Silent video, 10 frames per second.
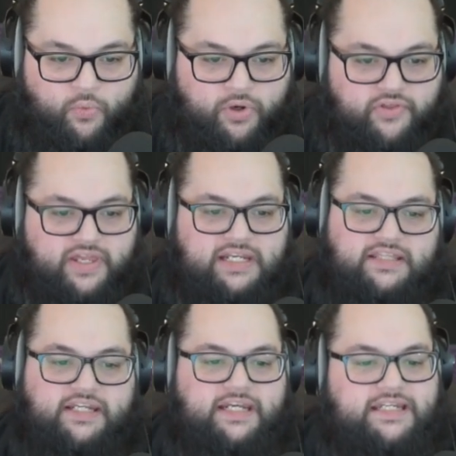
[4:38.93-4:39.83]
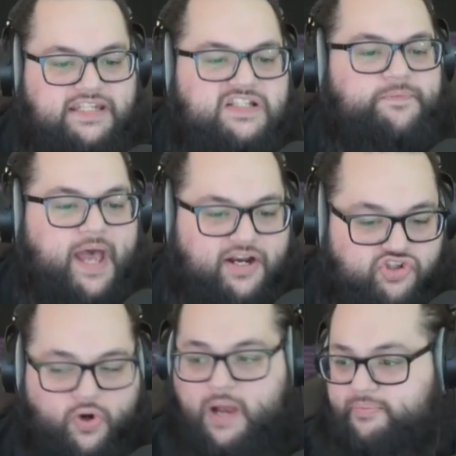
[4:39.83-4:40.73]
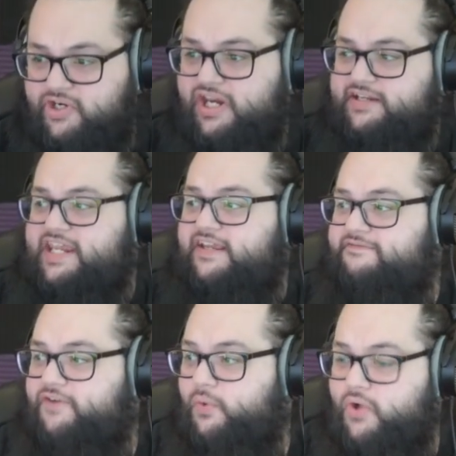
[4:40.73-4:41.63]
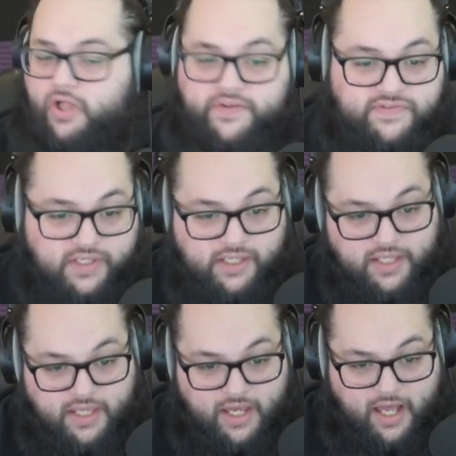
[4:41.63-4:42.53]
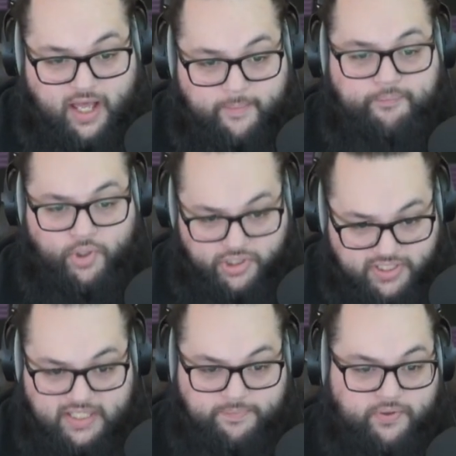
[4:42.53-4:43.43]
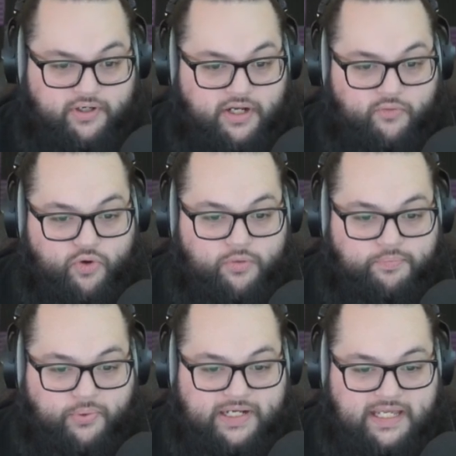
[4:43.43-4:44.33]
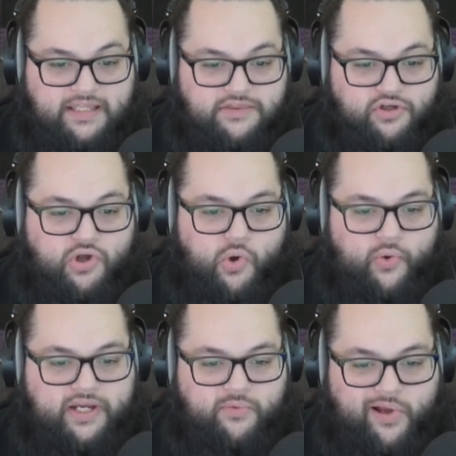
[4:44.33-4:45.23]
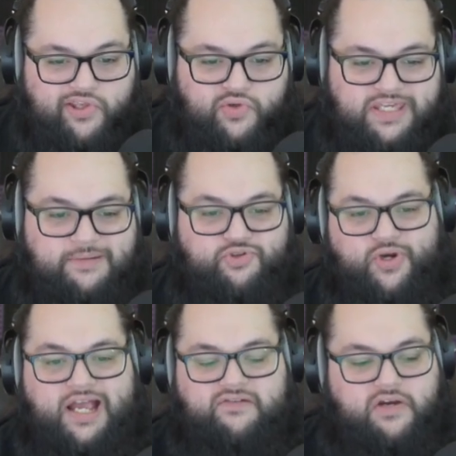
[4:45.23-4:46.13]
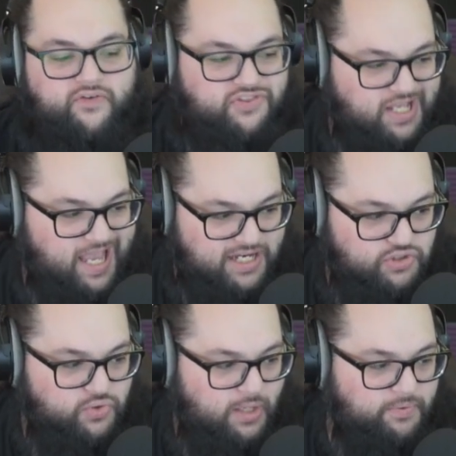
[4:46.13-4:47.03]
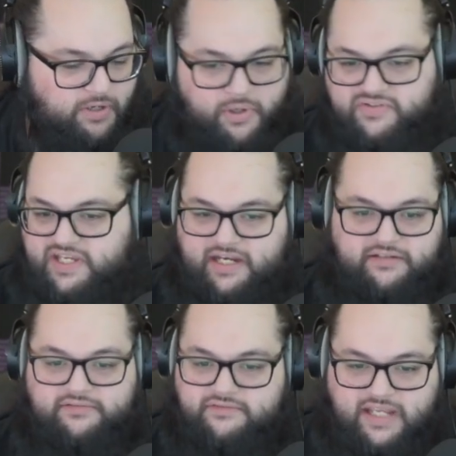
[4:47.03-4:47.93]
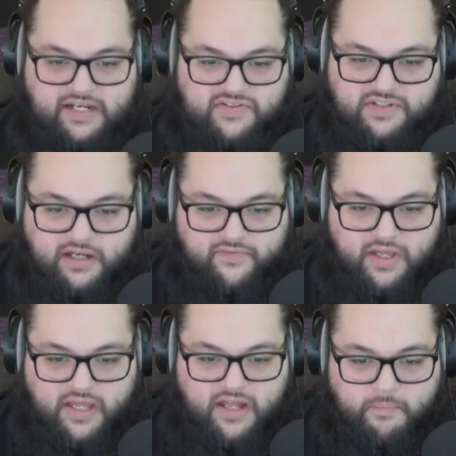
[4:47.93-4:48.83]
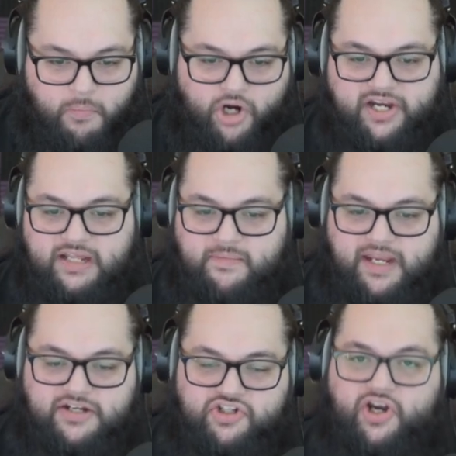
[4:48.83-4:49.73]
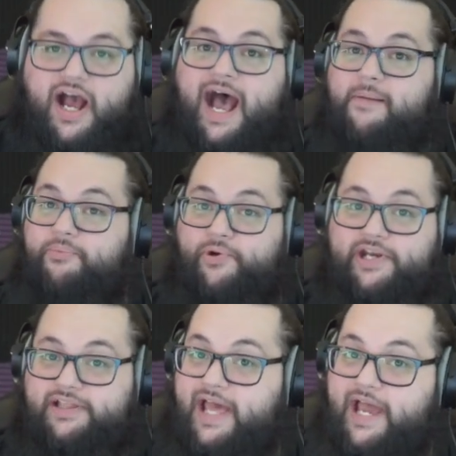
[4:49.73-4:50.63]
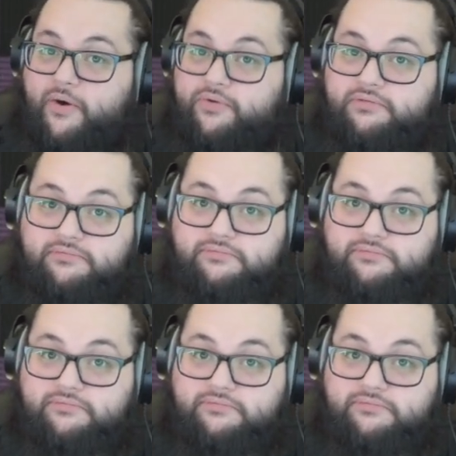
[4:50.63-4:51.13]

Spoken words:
What do they need? They need a dispatcher. I'm pretty good at taking phone calls. A bookkeeper will bring in the coin while you keep track of everything. I can do that pretty well. Data stuff. Marketing manager. I'm pretty loud.